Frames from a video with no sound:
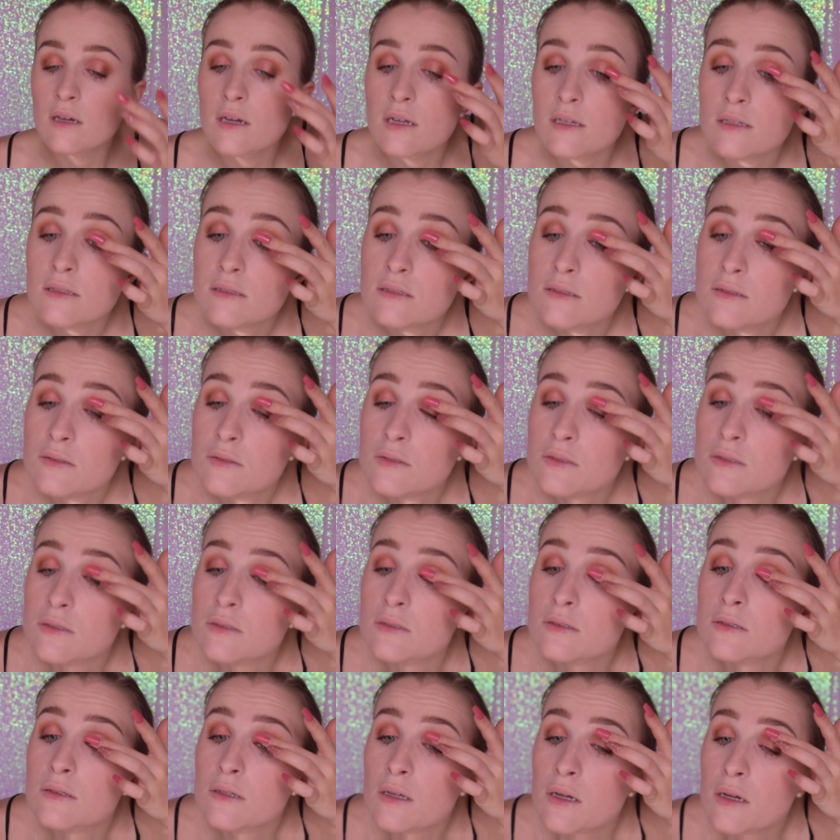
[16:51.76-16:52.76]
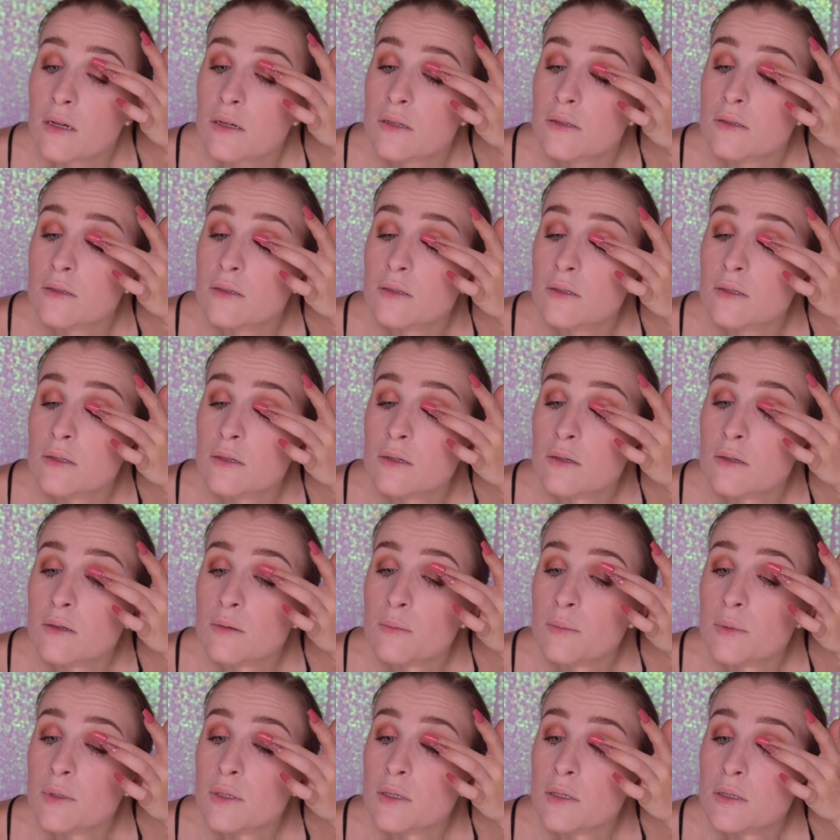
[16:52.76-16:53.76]
like just a
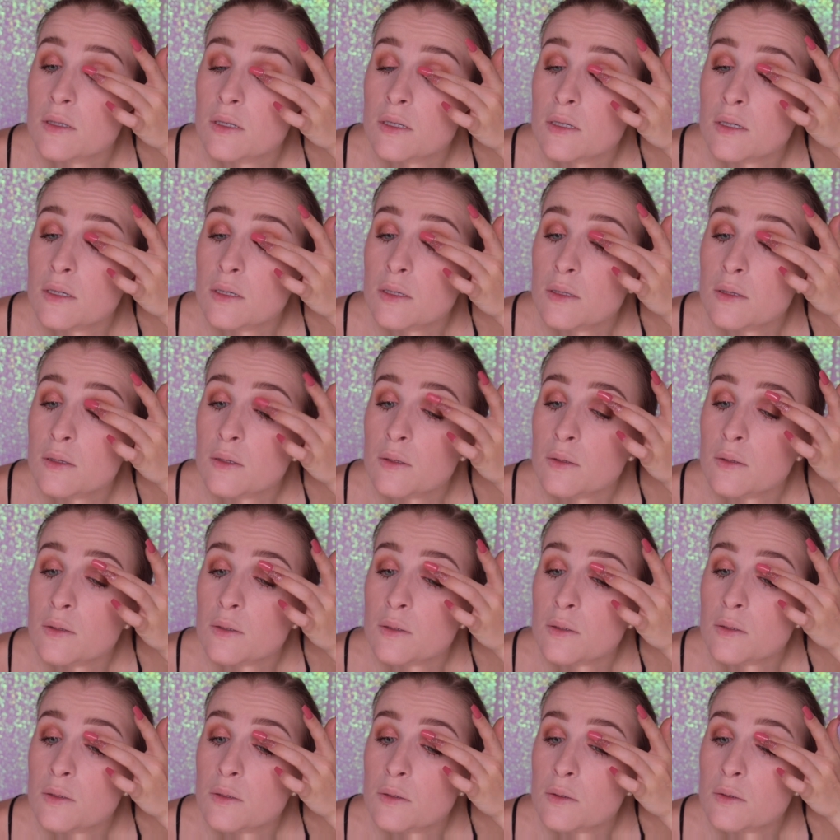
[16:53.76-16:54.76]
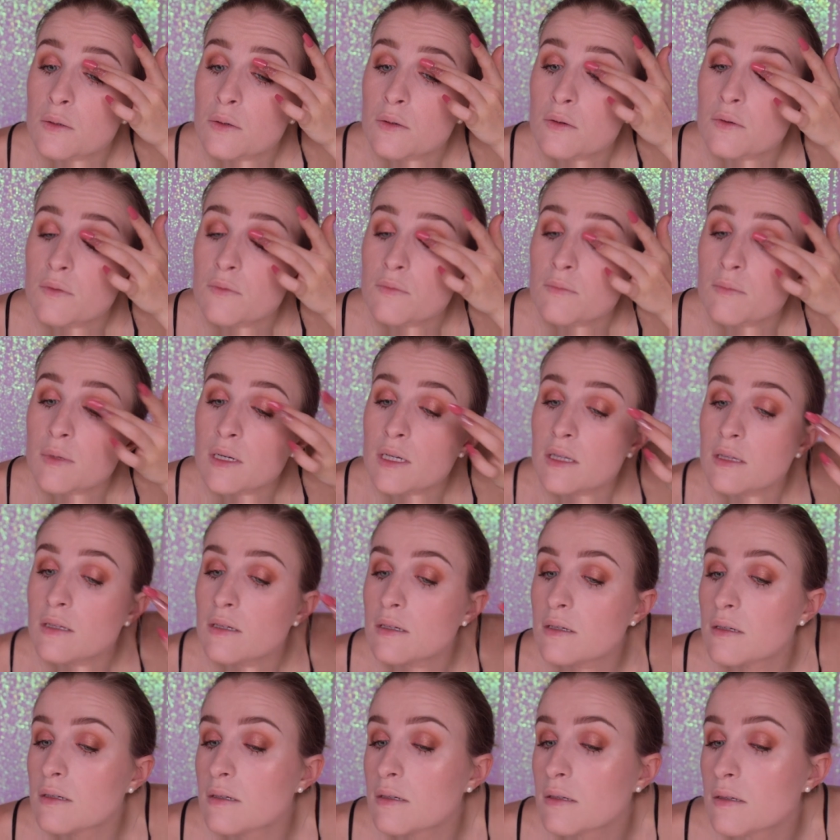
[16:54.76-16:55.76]
little bit like in the center of my
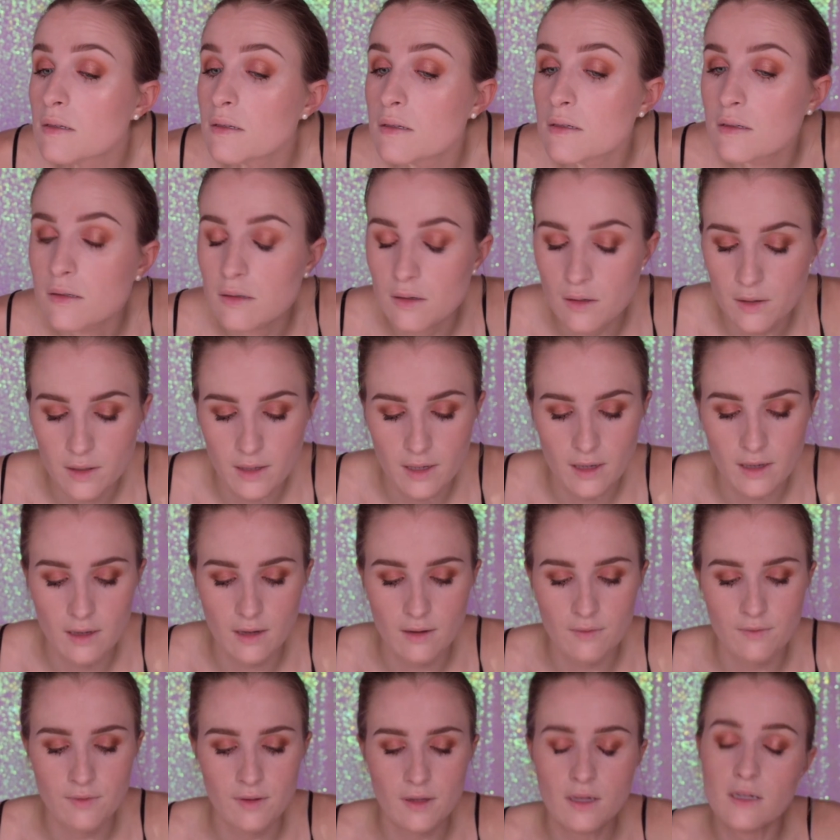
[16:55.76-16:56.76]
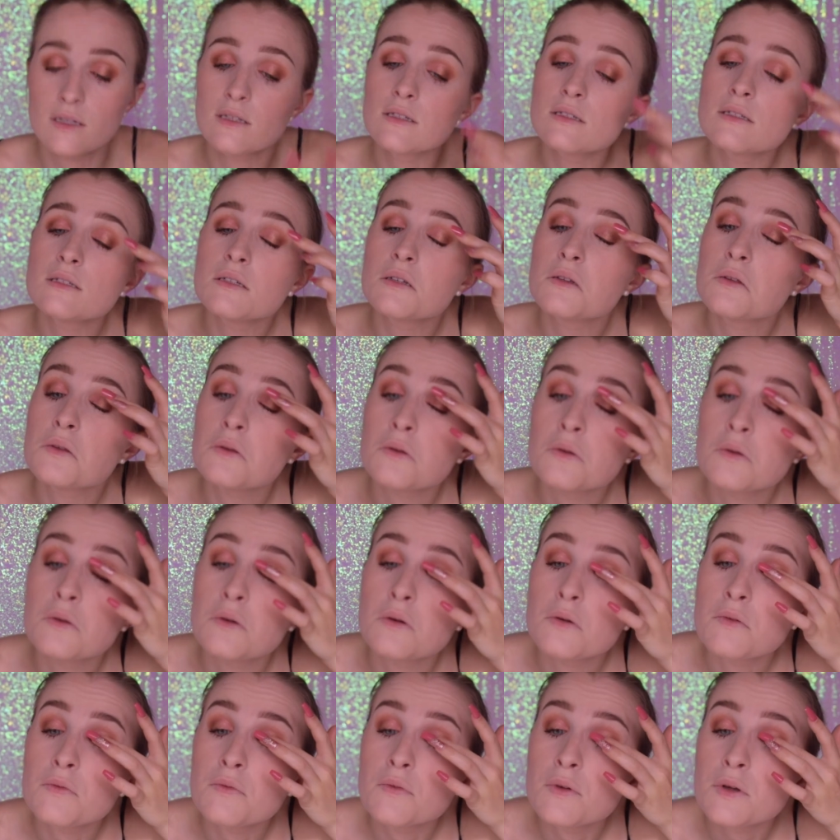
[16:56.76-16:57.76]
lid. Okay, I feel like this is
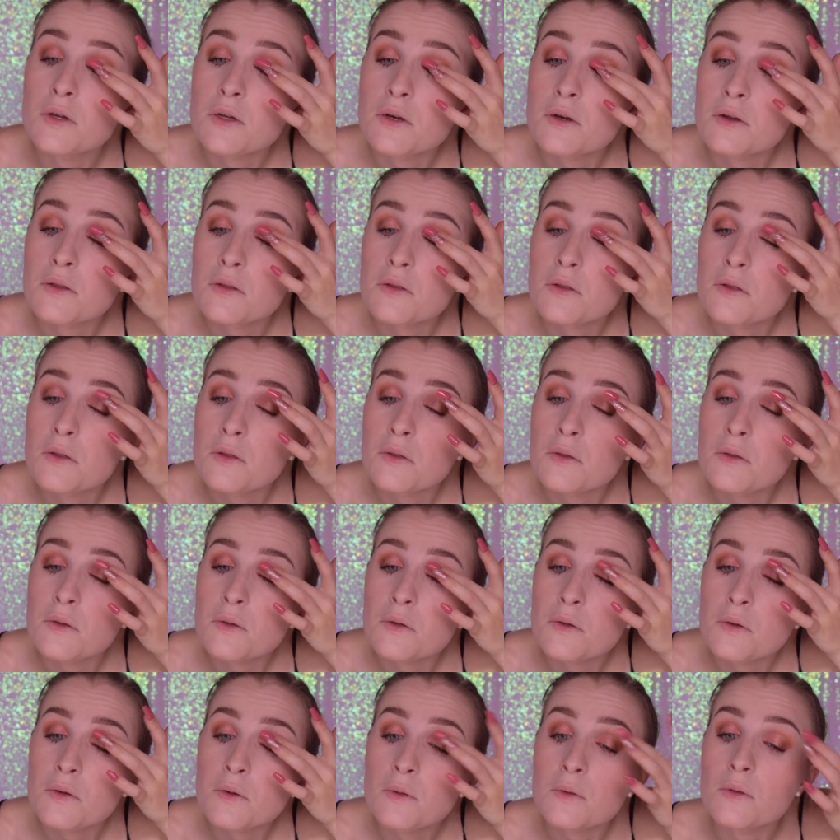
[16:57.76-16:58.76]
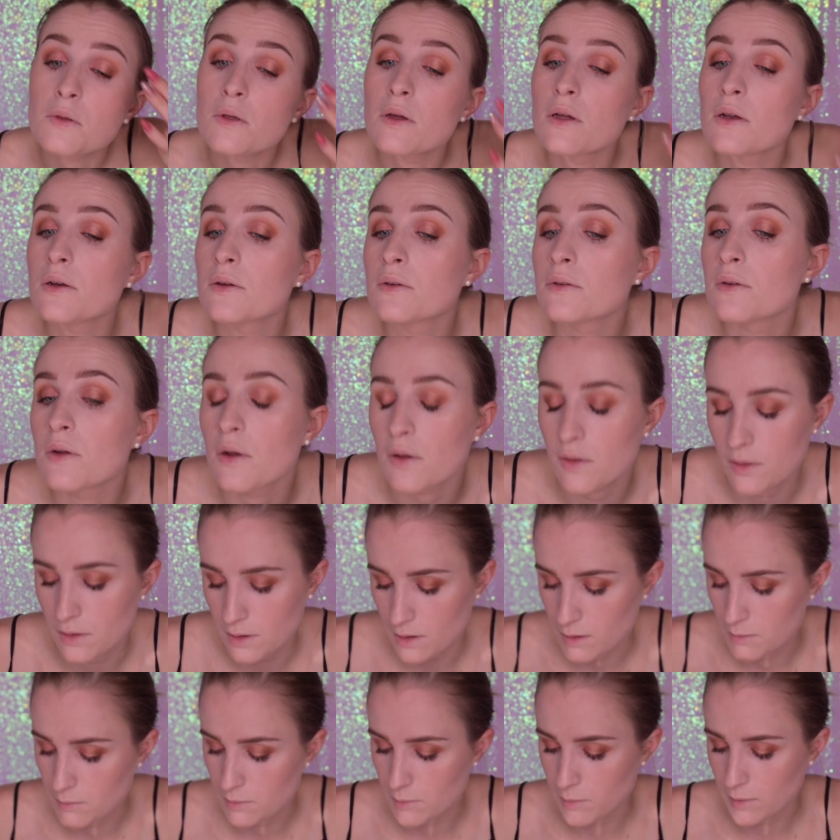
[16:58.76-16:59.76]
not fair to this because I don't
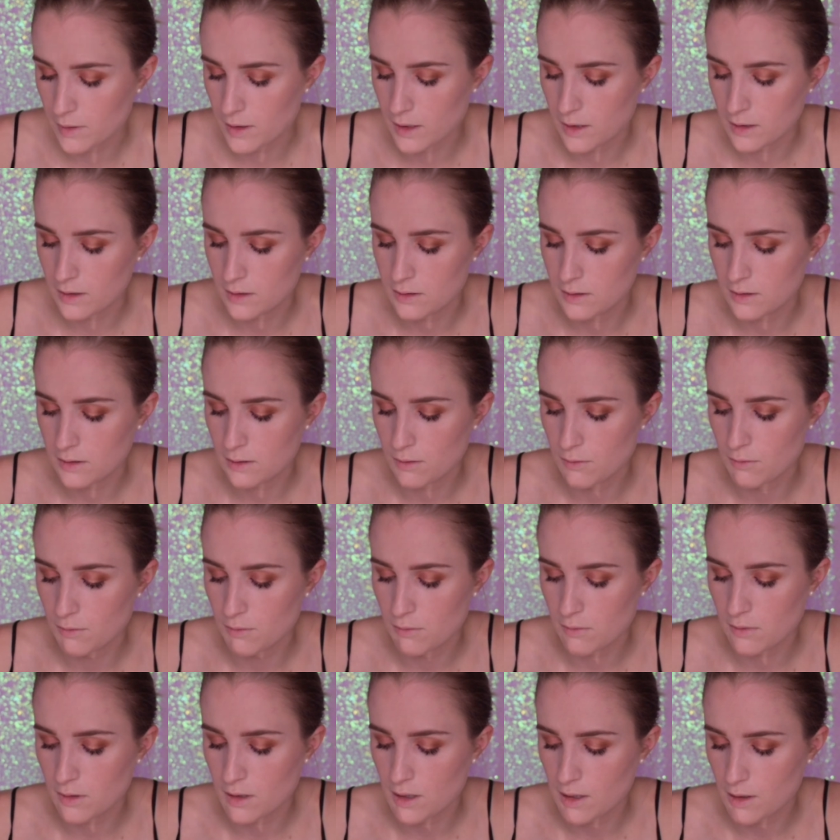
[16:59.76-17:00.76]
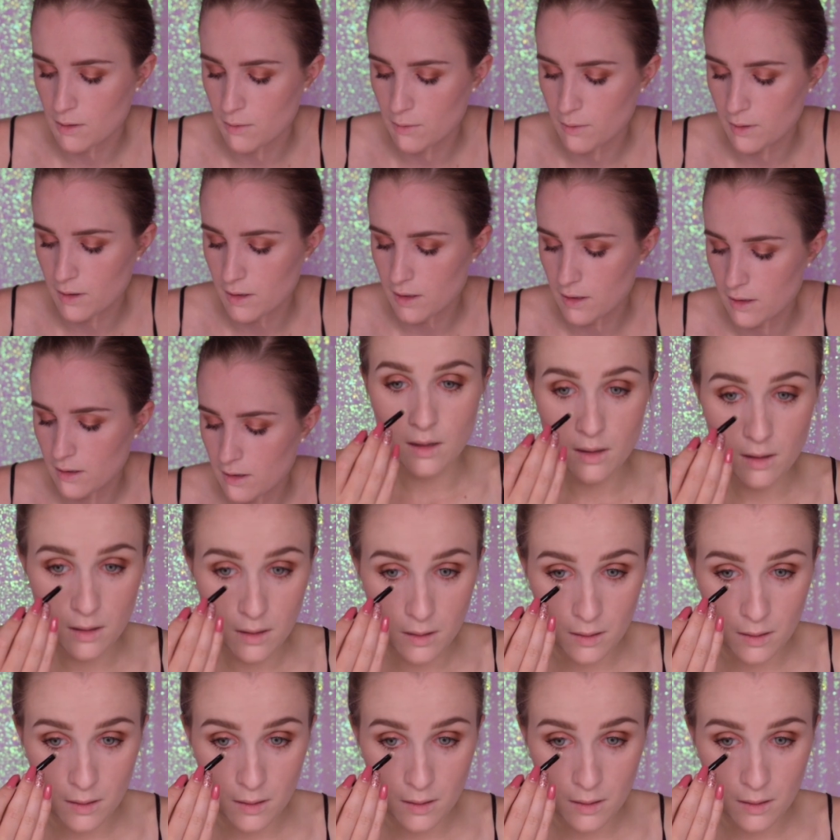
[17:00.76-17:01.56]
think I'm applying this in the right way.